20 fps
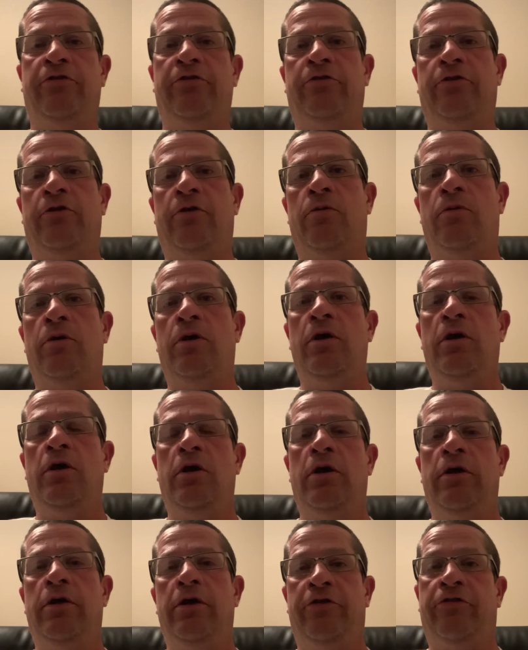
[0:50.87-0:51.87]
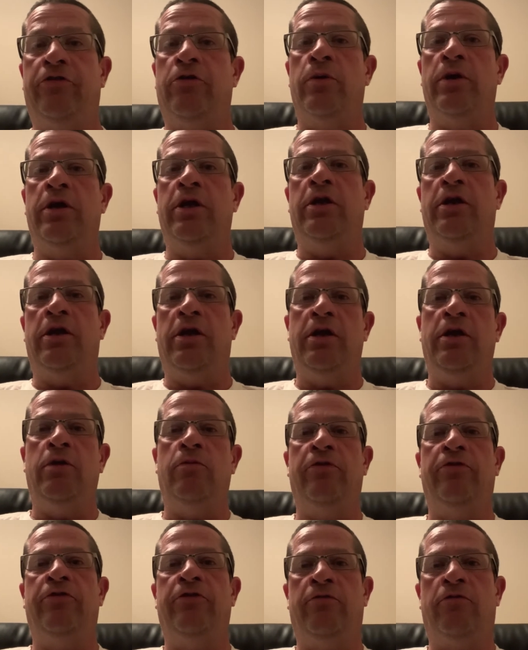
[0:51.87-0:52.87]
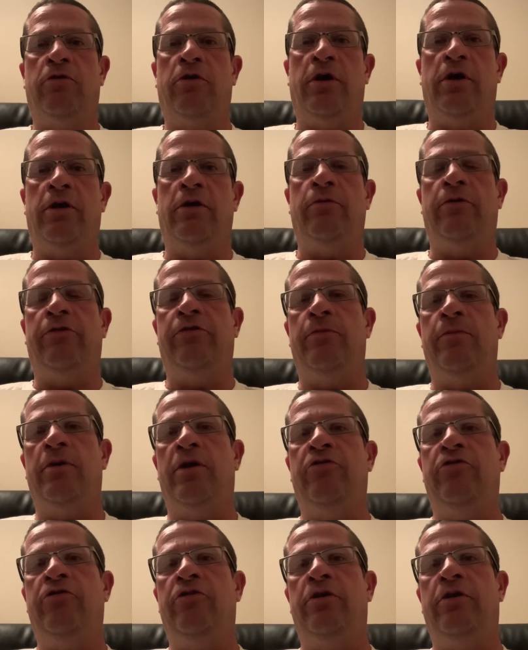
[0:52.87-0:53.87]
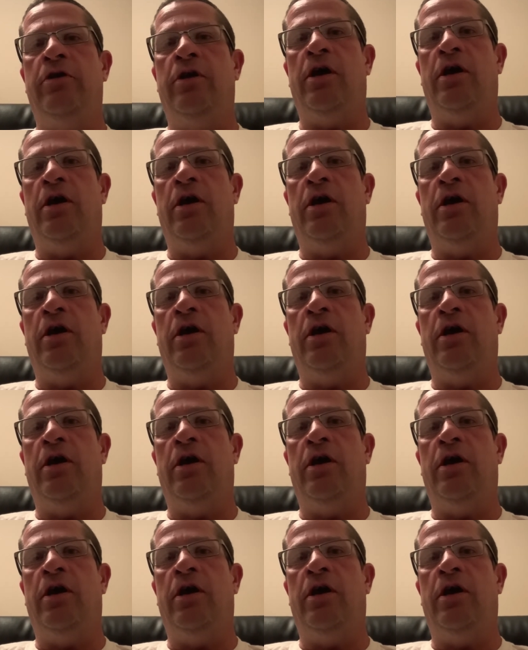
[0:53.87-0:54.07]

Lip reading: So it's going in a 91 Silverado, as I mentioned.